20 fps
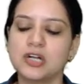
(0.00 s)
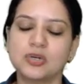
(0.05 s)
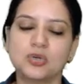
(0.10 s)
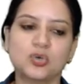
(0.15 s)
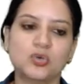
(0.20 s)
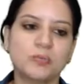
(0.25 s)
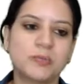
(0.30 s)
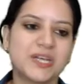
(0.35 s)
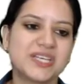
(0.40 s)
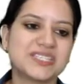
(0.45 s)

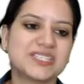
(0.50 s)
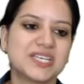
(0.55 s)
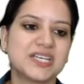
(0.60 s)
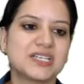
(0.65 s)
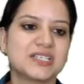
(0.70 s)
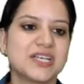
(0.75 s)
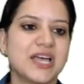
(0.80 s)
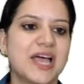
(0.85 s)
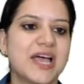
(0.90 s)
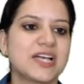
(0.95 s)
two
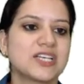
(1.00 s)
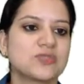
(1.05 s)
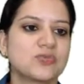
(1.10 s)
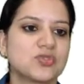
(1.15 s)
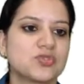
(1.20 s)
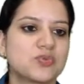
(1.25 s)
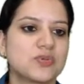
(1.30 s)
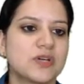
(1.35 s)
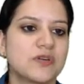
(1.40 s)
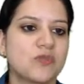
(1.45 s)
basic tags
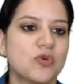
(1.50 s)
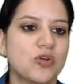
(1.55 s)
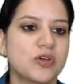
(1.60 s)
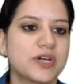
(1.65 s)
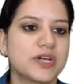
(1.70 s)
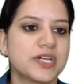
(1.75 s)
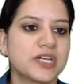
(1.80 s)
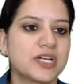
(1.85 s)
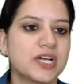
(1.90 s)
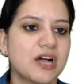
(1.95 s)
which we have
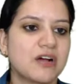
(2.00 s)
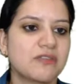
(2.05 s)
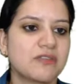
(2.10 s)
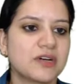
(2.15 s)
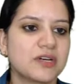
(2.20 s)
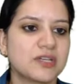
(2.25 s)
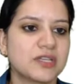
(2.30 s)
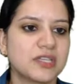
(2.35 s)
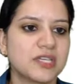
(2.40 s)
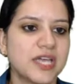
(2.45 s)
already
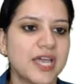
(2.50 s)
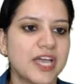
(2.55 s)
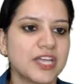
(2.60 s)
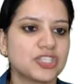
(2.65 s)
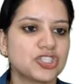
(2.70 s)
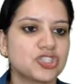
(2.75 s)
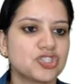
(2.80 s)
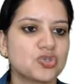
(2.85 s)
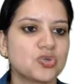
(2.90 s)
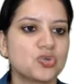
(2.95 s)
covered, the
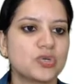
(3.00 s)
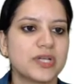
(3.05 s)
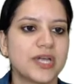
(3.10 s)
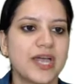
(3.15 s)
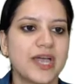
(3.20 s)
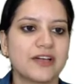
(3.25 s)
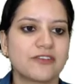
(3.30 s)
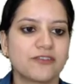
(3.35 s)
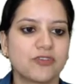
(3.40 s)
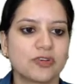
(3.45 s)
H2
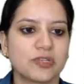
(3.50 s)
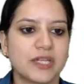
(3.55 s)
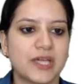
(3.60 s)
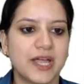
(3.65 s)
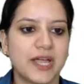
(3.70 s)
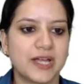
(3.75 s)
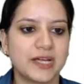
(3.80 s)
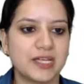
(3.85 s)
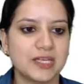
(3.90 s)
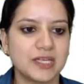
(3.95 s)
tag for the
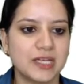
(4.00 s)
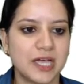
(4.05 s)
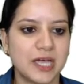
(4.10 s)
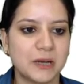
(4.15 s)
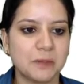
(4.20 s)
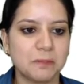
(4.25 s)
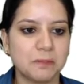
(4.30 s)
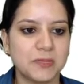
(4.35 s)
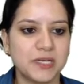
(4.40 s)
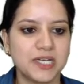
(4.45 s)
heading
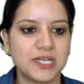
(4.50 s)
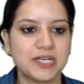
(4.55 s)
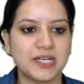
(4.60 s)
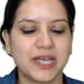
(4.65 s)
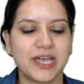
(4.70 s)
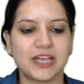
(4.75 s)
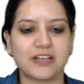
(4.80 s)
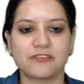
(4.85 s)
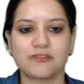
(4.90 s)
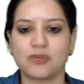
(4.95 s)
and P
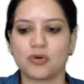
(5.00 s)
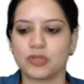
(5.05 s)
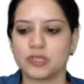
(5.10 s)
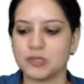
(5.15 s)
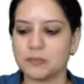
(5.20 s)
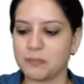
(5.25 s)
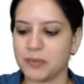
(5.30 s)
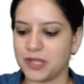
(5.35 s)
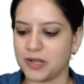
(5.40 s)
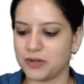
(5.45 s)
tag for
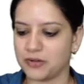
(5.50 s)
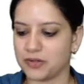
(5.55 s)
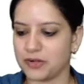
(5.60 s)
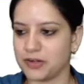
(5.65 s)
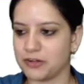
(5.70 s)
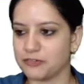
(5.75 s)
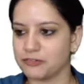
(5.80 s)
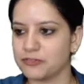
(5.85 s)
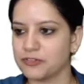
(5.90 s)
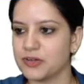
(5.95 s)
the
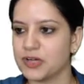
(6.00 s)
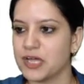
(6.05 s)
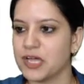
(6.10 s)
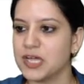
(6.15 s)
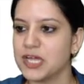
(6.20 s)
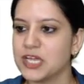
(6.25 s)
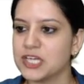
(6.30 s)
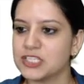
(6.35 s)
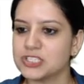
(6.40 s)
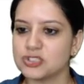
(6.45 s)
paragraph.
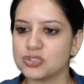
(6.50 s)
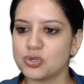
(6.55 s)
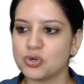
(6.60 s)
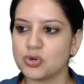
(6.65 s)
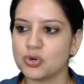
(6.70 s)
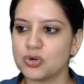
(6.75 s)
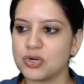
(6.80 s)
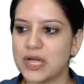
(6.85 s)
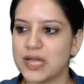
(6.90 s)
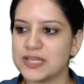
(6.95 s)

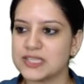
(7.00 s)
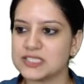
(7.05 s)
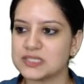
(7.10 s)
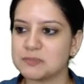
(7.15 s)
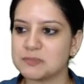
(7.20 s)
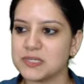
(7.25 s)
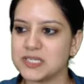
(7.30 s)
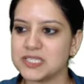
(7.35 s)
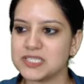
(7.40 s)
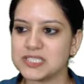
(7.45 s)
So guys,
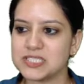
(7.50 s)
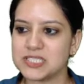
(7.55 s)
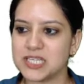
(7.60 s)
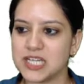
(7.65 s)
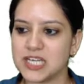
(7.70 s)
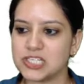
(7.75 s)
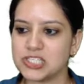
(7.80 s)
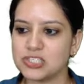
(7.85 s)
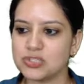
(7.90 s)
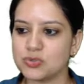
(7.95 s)
please
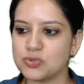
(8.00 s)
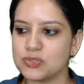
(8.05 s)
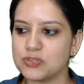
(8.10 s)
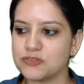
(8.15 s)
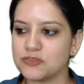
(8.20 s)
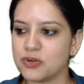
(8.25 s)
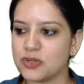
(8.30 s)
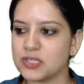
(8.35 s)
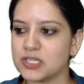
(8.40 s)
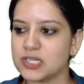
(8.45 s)
stay tuned
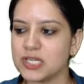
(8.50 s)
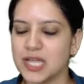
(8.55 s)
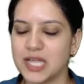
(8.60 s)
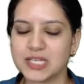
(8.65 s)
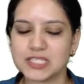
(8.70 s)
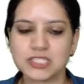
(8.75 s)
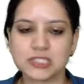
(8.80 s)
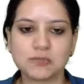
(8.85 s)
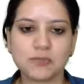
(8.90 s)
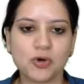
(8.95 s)
for the
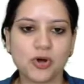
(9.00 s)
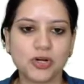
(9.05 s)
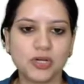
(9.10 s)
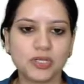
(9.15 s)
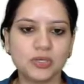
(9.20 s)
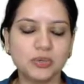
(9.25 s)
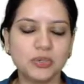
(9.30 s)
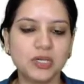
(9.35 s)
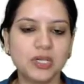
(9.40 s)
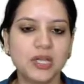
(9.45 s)
next
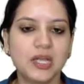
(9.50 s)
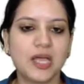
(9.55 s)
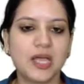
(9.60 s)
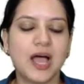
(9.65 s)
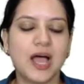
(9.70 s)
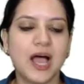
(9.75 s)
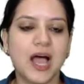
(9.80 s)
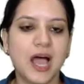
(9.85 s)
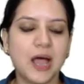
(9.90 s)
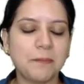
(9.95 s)
module.
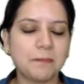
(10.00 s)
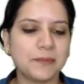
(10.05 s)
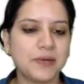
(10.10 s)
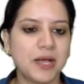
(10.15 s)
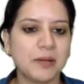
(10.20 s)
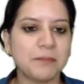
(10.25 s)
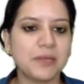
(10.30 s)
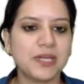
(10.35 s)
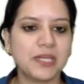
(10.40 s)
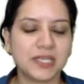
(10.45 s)

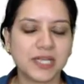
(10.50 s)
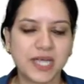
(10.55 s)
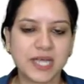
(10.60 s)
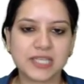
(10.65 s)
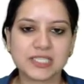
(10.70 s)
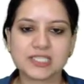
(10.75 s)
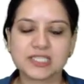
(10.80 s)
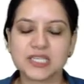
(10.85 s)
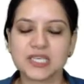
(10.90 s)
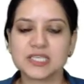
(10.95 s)
Upcoming
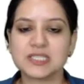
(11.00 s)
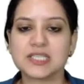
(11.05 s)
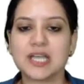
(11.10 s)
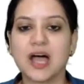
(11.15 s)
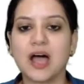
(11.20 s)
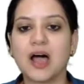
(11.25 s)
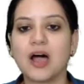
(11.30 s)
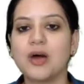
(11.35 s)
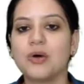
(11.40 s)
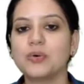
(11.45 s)
next is
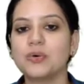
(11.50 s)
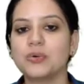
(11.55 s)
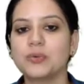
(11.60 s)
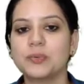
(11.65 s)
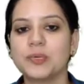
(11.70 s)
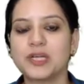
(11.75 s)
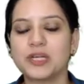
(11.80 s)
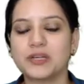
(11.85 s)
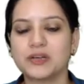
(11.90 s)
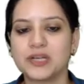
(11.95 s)
how do
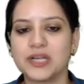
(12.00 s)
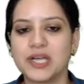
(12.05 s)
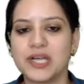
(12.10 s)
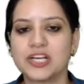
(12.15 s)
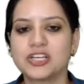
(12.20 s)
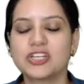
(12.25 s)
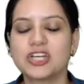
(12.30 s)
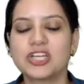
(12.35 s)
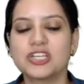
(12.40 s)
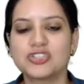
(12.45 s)
we
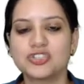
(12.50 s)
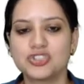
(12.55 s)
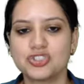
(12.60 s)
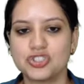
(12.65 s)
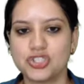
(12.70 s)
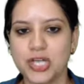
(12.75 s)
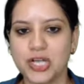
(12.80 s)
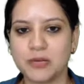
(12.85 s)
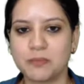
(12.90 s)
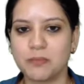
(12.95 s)
create
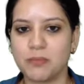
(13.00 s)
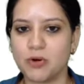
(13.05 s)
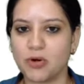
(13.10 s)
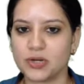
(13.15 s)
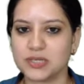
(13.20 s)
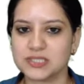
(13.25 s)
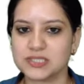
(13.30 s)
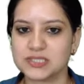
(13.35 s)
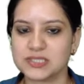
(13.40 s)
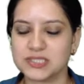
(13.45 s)
check
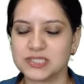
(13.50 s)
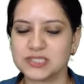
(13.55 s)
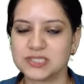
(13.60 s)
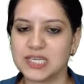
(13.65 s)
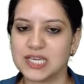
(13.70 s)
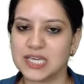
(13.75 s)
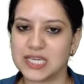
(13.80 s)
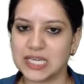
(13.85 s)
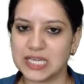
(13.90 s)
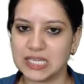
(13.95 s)
boxes
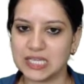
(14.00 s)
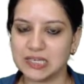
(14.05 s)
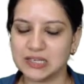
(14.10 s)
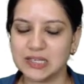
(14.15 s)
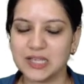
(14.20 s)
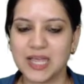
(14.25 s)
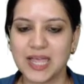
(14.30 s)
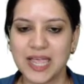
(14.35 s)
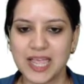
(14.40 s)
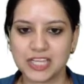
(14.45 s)

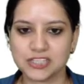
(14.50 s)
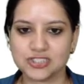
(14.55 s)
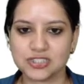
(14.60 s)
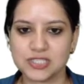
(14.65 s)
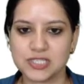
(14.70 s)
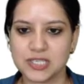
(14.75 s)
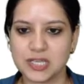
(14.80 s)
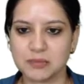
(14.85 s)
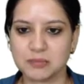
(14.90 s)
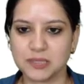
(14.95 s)
in
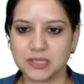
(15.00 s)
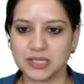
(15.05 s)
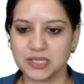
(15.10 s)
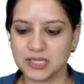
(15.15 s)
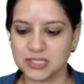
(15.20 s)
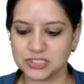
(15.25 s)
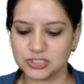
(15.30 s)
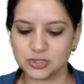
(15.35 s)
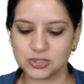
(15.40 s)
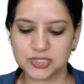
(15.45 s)
HTML.
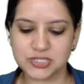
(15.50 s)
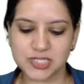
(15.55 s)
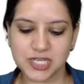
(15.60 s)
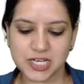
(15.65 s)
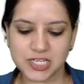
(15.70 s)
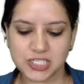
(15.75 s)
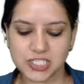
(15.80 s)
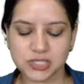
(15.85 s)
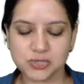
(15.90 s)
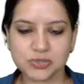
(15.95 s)
So
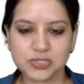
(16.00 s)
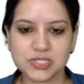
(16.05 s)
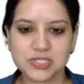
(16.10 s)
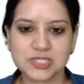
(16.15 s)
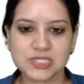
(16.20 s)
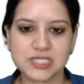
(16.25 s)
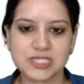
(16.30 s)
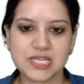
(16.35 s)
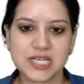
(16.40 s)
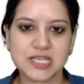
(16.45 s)
stay tuned.
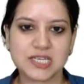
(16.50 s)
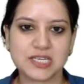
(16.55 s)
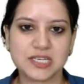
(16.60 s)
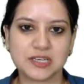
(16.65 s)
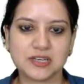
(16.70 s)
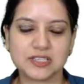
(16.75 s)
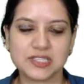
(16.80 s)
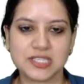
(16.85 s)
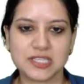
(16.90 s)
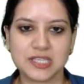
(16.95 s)
Take
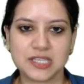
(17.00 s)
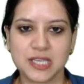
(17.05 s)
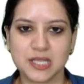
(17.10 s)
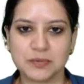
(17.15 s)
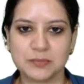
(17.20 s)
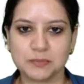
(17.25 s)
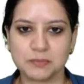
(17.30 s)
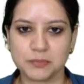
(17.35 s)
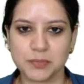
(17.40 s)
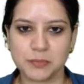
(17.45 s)
care till
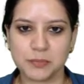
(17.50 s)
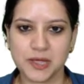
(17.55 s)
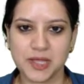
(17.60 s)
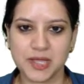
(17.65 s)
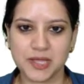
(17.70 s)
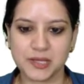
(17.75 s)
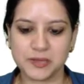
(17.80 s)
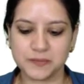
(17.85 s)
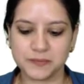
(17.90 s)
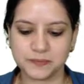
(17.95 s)
then.
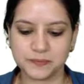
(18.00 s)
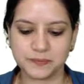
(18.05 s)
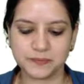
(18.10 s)
Bye-bye.